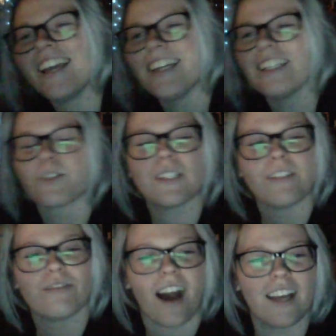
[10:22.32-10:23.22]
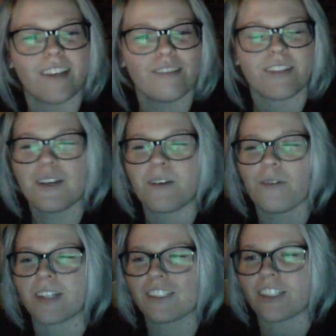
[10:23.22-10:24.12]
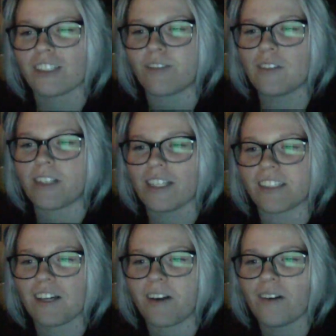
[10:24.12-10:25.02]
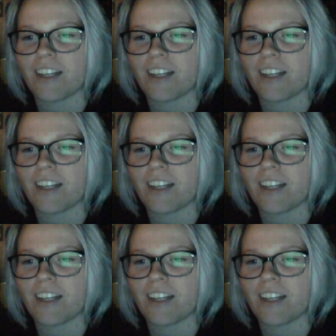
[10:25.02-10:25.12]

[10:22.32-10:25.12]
He had twenty-five when I checked a few days ago,